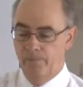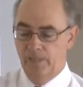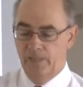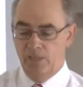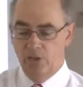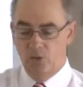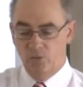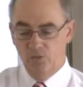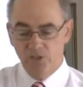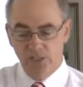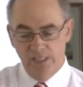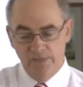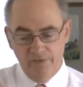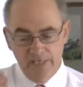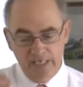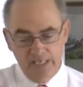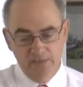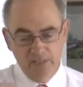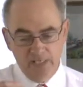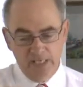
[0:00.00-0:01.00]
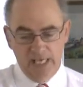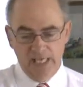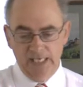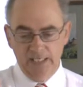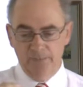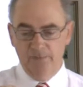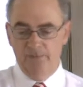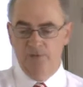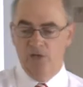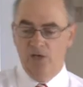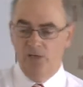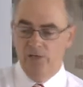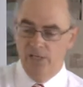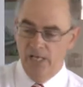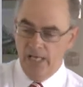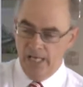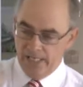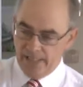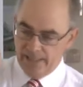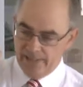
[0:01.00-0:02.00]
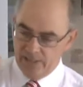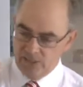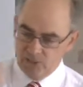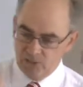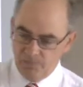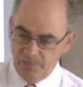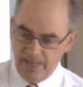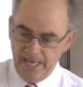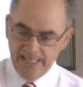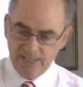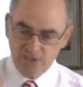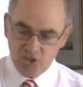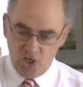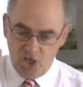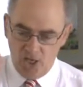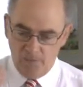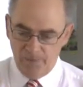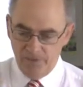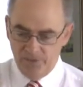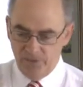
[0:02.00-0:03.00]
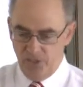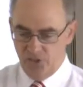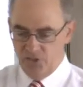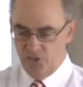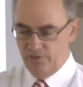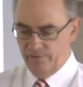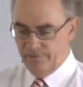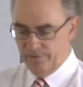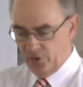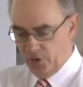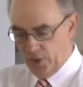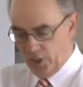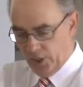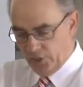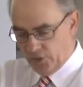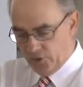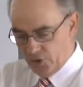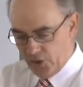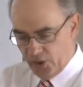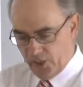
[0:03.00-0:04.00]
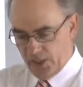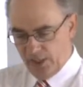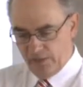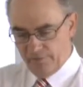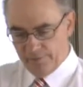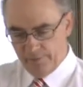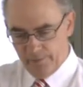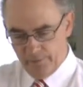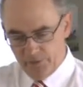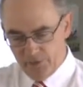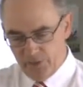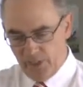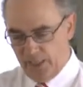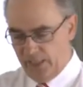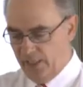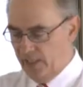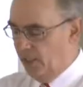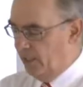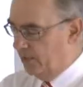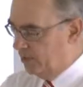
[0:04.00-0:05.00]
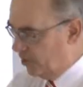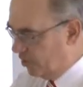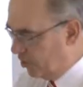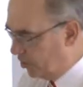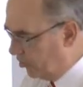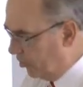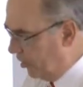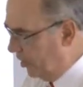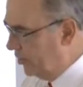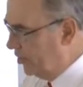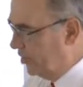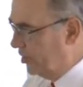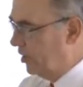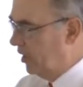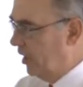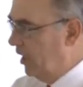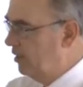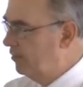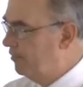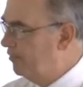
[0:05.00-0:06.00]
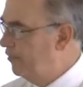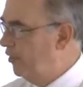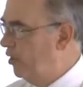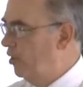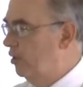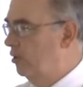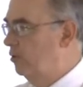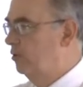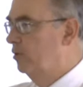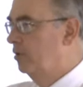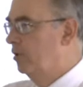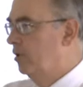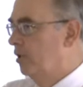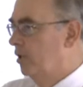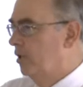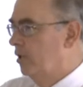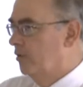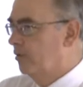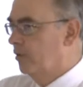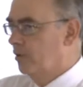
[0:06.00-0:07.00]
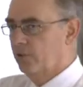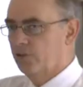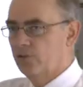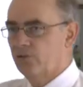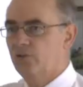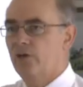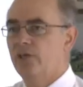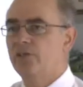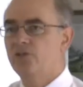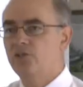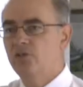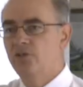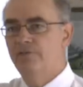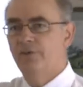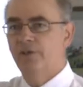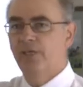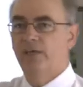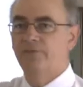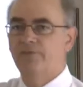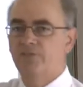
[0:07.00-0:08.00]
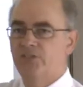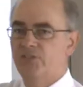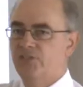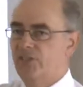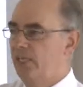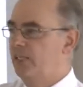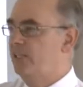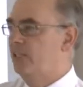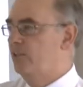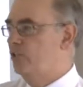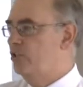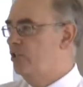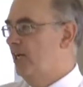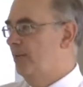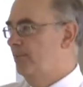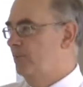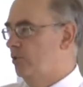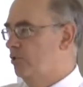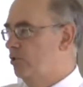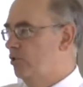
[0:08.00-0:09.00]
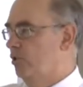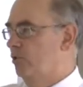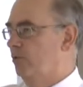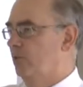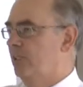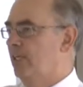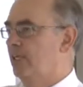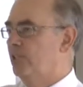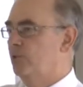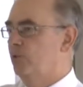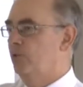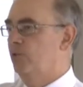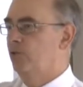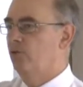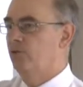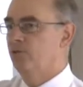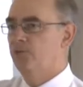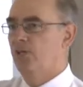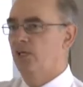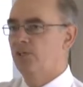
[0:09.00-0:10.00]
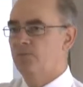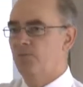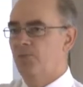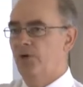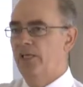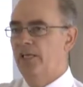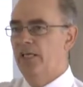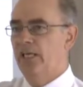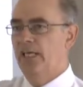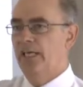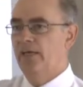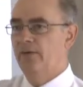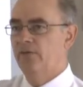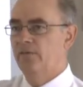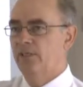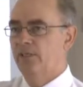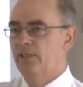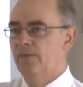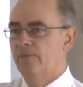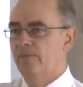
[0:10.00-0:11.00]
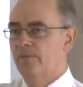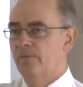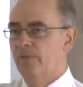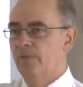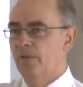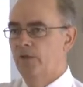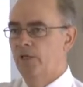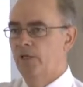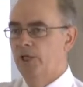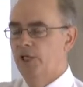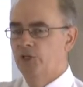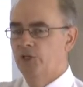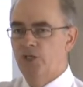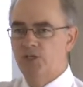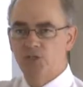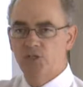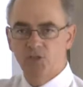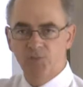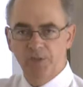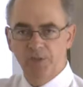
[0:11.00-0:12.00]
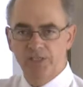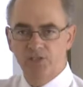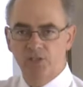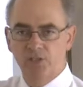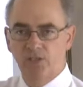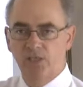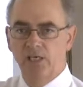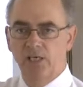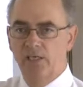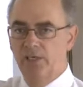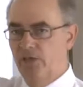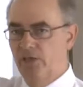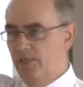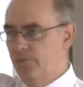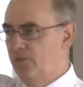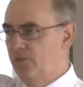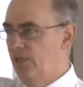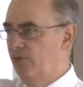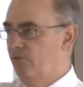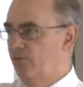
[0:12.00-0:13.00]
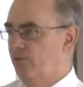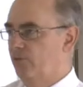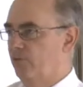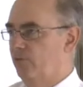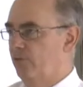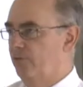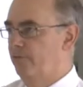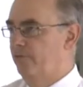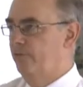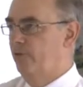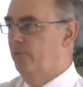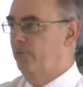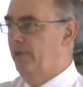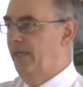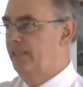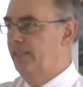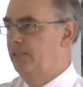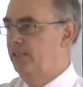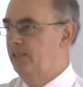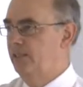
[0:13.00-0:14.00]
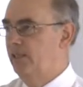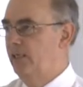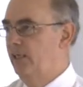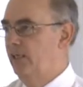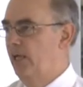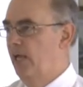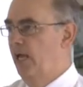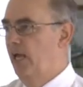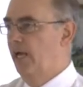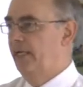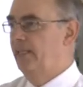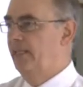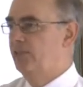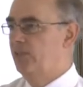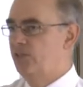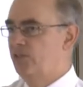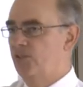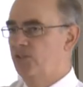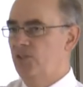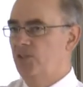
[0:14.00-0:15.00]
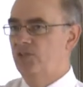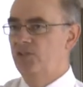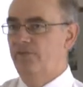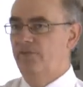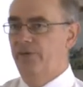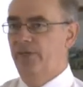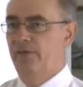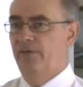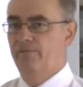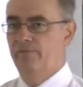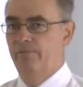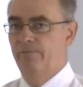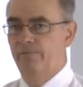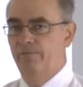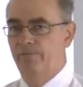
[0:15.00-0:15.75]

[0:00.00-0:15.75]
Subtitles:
Those living in the kingdom of God can expect opposition for turning from sin to trust and follow the Christ who forgives sin in chapter 2, and that's where it all starts breaking out. Yeah, Jesus speaks to the guy who comes down through the roof on a bed, yeah, and he says, your sins are forgiven.